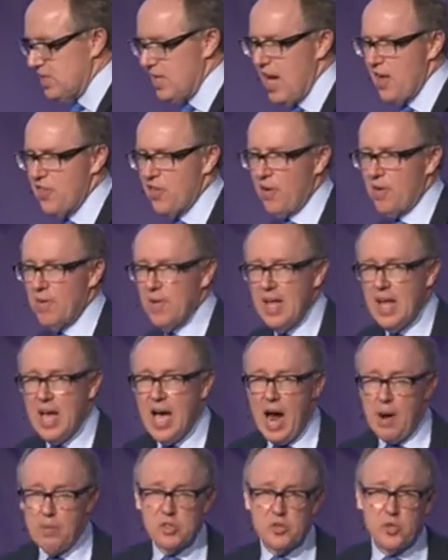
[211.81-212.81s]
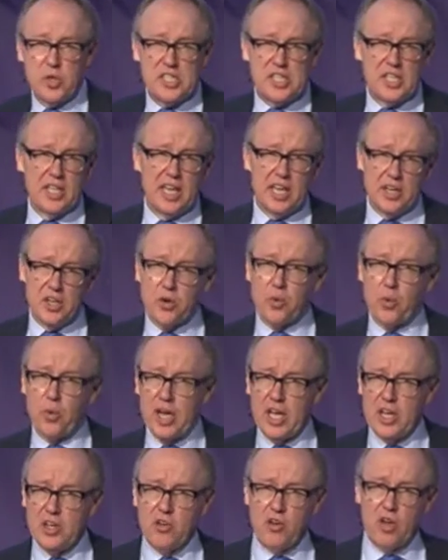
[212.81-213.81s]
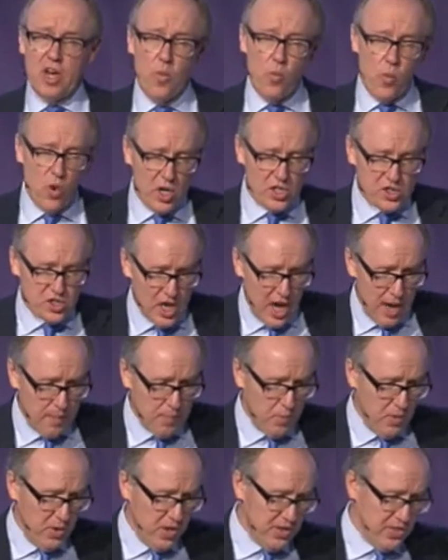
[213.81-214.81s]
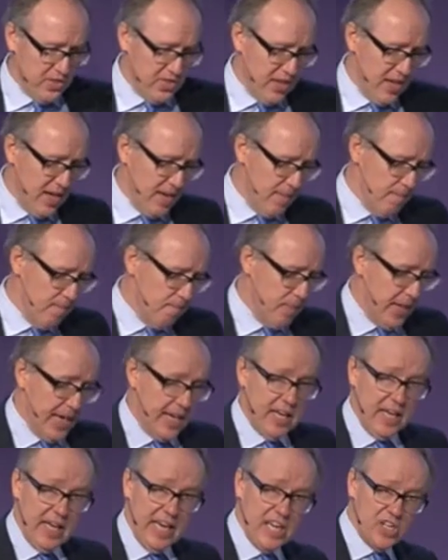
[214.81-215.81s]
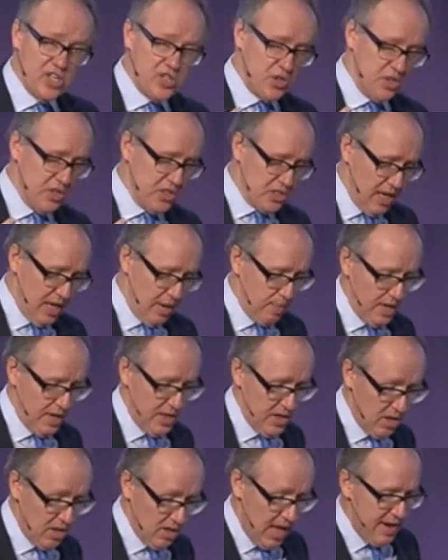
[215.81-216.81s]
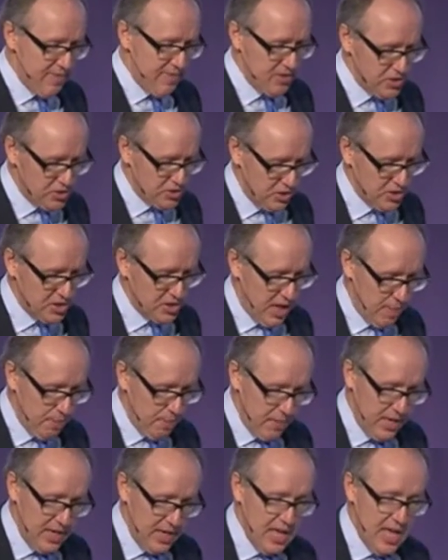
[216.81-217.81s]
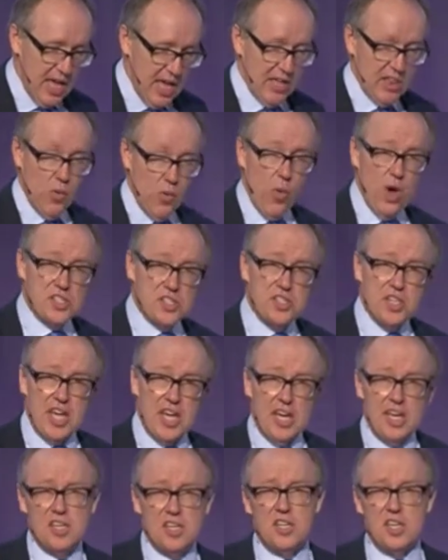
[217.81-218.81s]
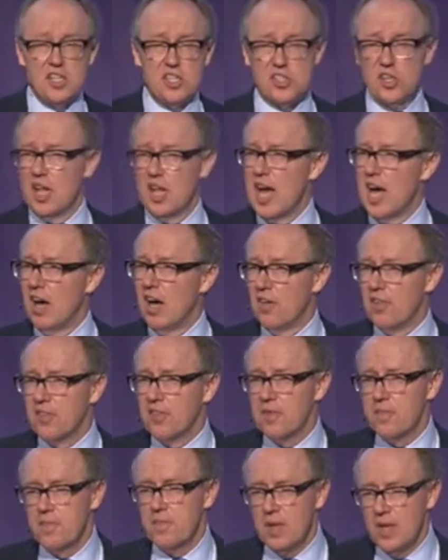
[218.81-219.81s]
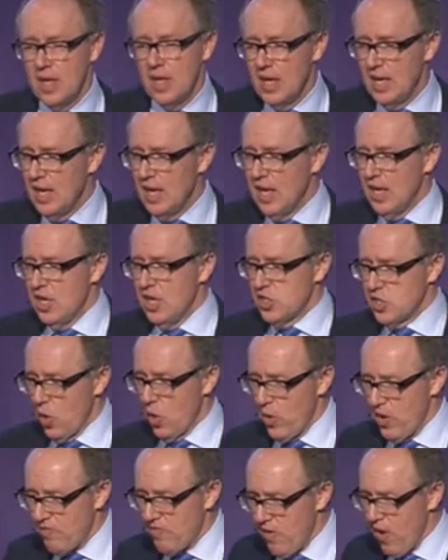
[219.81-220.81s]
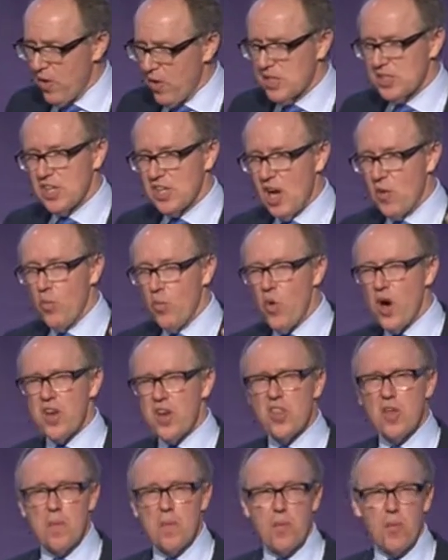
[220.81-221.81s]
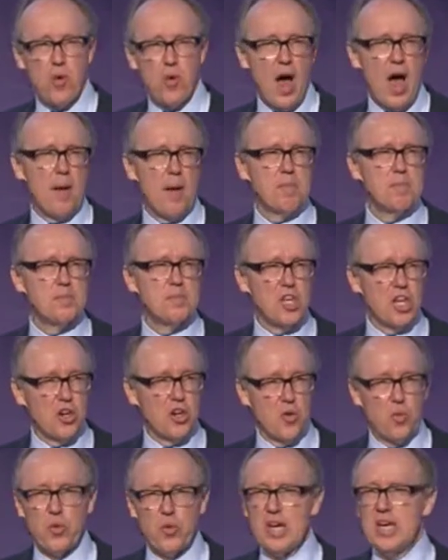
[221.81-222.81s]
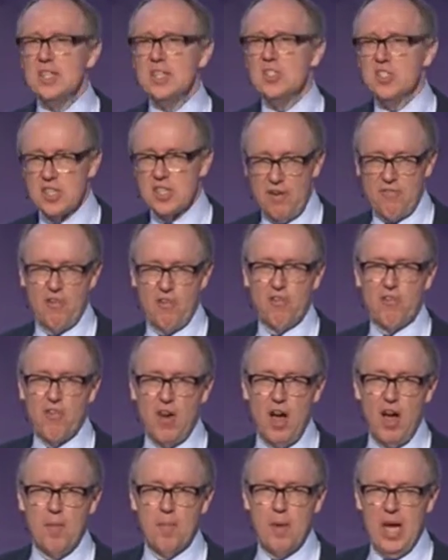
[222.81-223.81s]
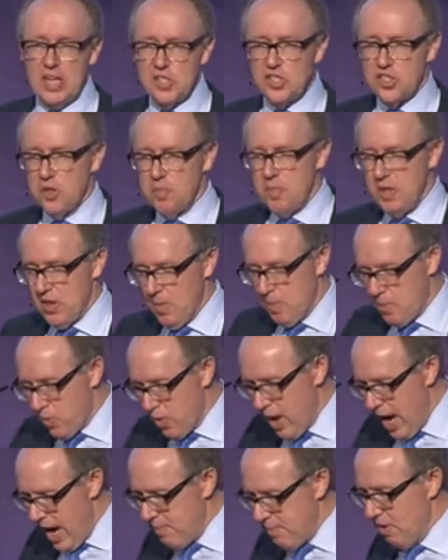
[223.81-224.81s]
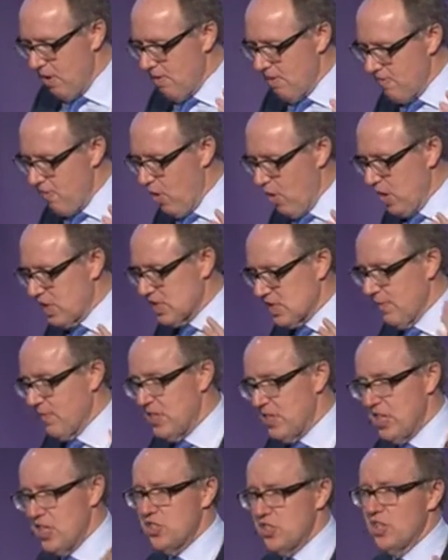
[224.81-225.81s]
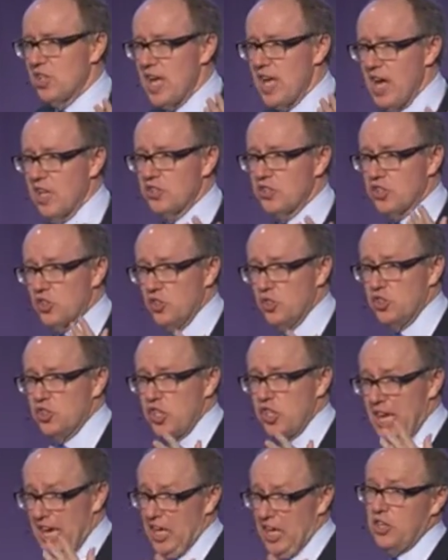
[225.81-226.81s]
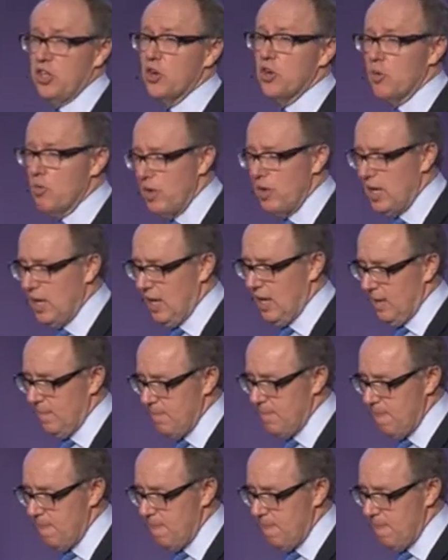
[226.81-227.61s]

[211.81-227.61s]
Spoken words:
the other. I was recently in Korea doing a workshop with a big insurance company. They're a life insurance company that wants to get into digital health. So we focused on what are the problems that Koreans suffer from and should be the primary focus of a digital health solution in Korea.